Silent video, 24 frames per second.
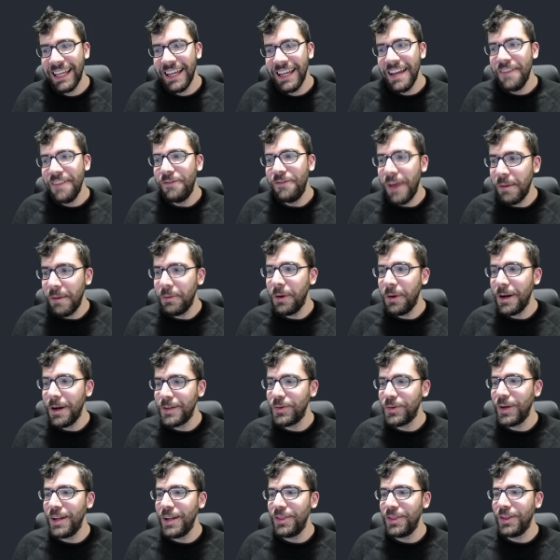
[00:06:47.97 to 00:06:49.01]
February
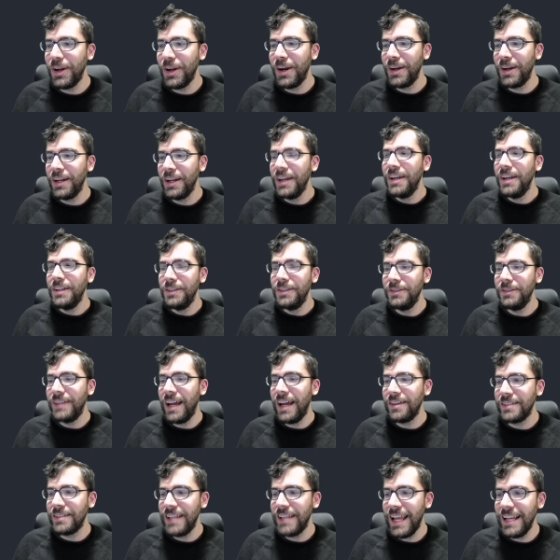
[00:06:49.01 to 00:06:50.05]
twenty-third, two
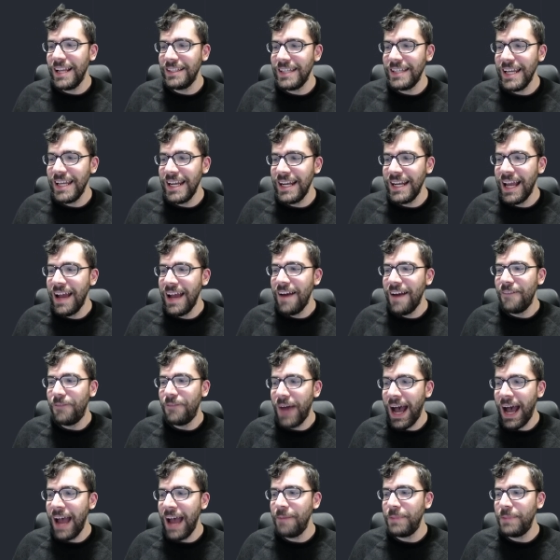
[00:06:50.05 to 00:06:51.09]
thousand eighteen,
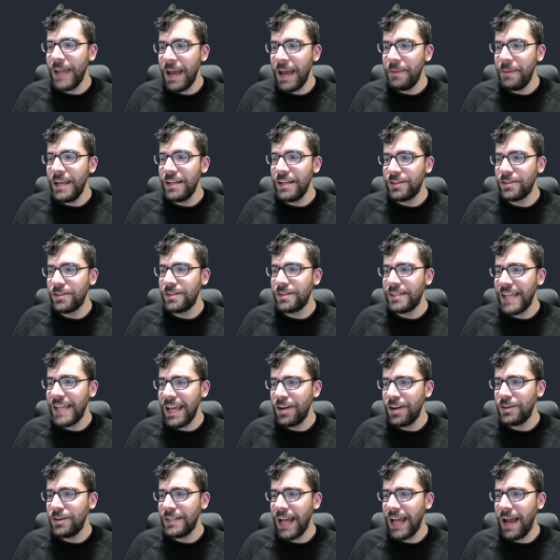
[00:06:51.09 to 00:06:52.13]
five p m Eastern
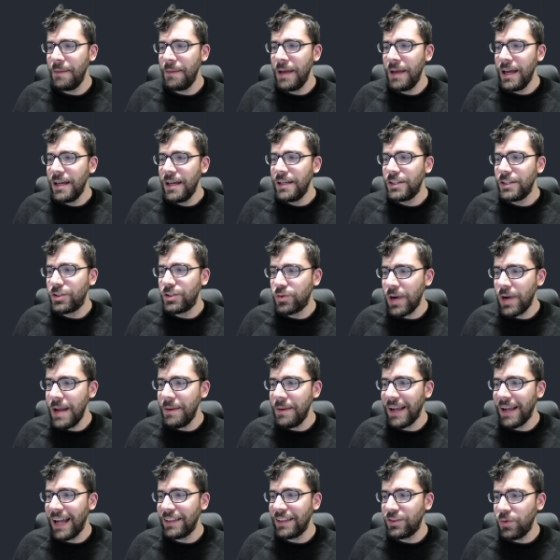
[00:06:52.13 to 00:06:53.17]
Standard Time,
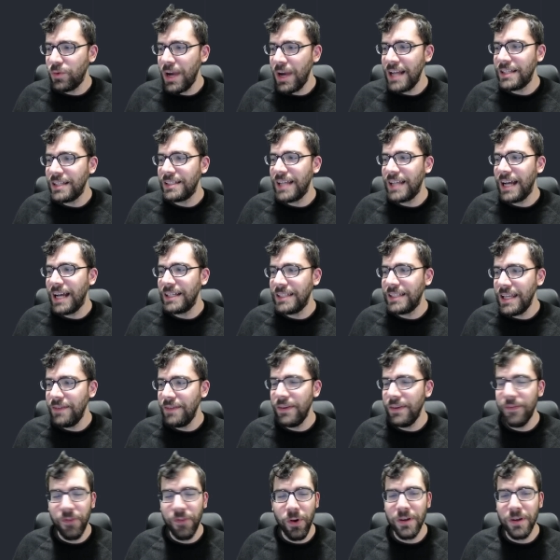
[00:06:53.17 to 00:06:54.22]
streaming on twitch dot t
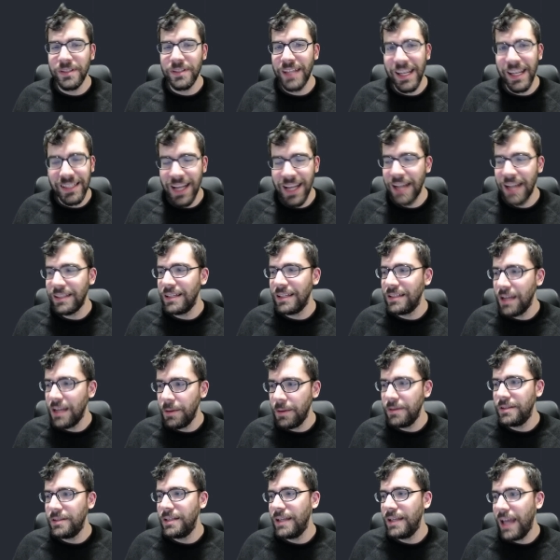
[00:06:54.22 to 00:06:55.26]
v forward slash Dante
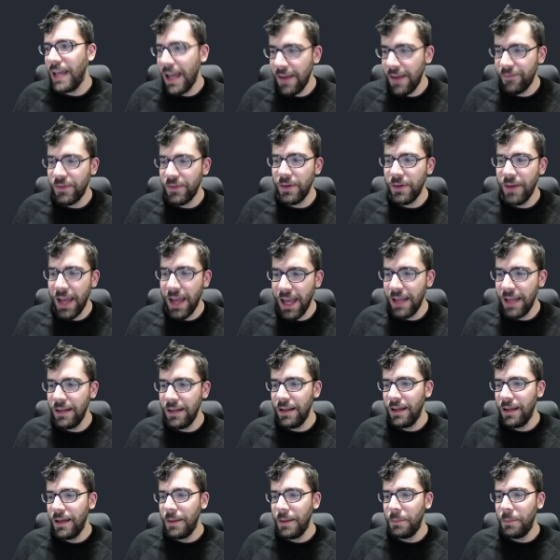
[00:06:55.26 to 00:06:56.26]
W T F U N.